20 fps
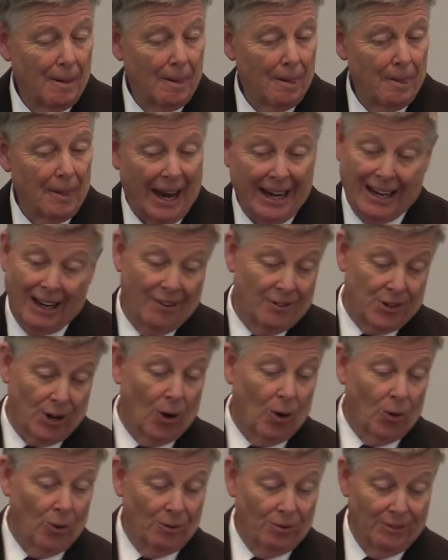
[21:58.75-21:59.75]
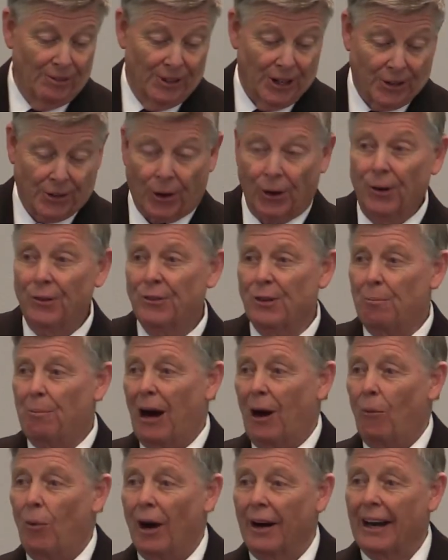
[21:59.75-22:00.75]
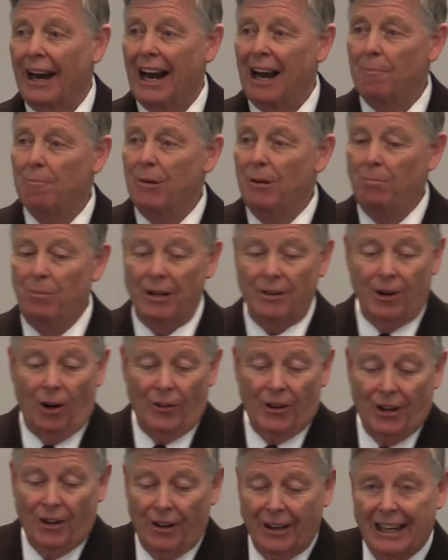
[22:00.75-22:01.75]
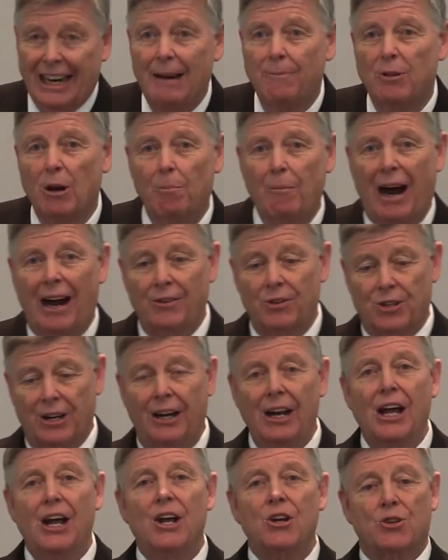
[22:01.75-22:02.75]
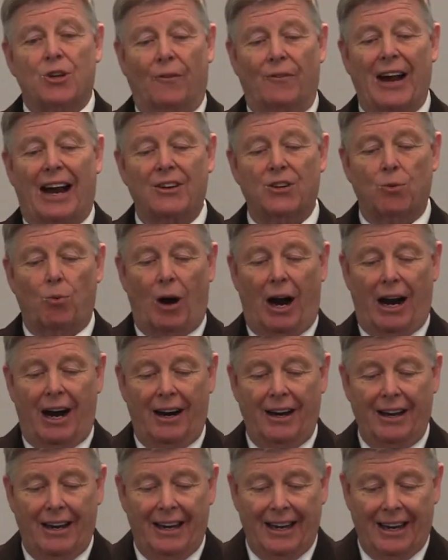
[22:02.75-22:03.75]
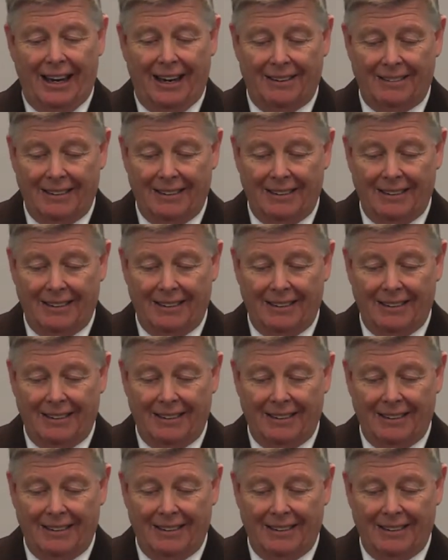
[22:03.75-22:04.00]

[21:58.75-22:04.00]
They could have told the truth about what happened, but no, they're going to keep their mouth shut. So that's why it,